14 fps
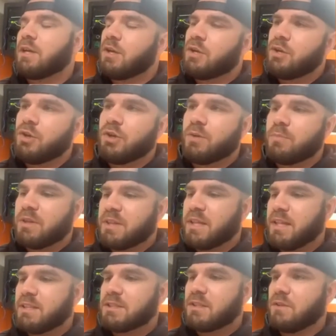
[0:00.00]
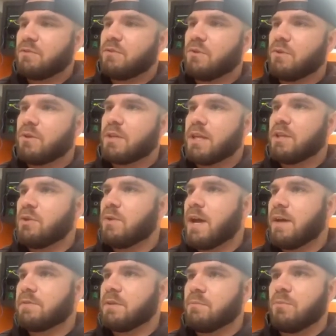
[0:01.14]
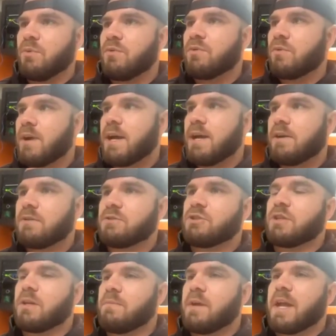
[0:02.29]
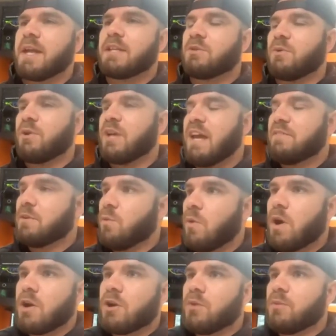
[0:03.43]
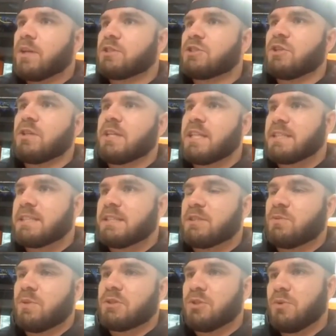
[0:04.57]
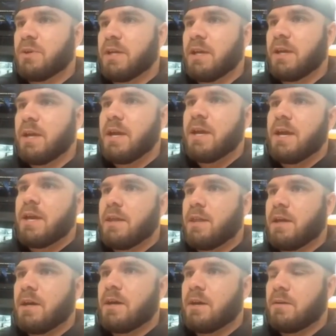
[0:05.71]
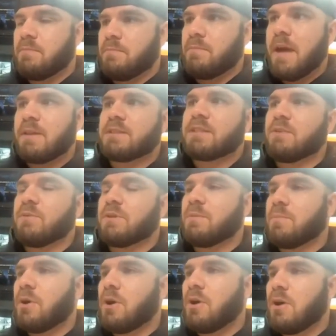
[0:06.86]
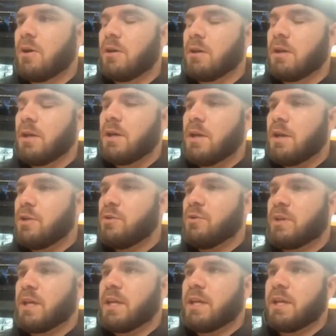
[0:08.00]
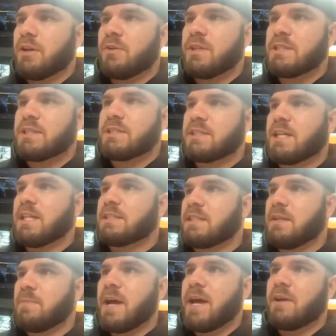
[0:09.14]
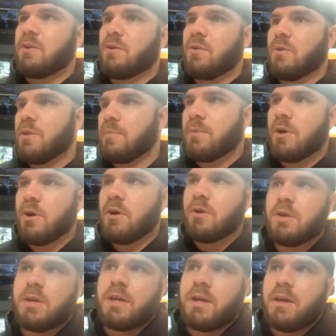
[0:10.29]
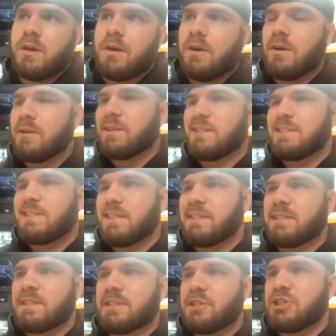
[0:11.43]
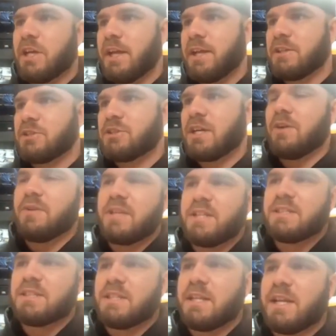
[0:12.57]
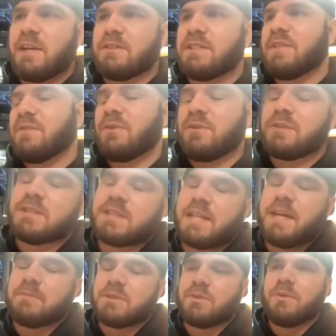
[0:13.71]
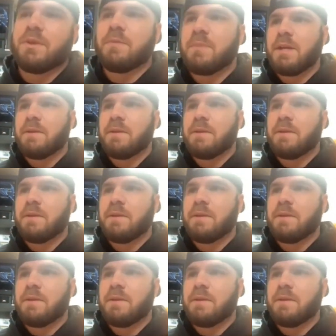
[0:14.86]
You can put things on the floor that you have to move around. You can make it to where you have to walk or run a certain distance while doing the balancing with the ball. You can increase the size of the paddle or the ball. All of these things can change how easy and how difficult this game is going to be.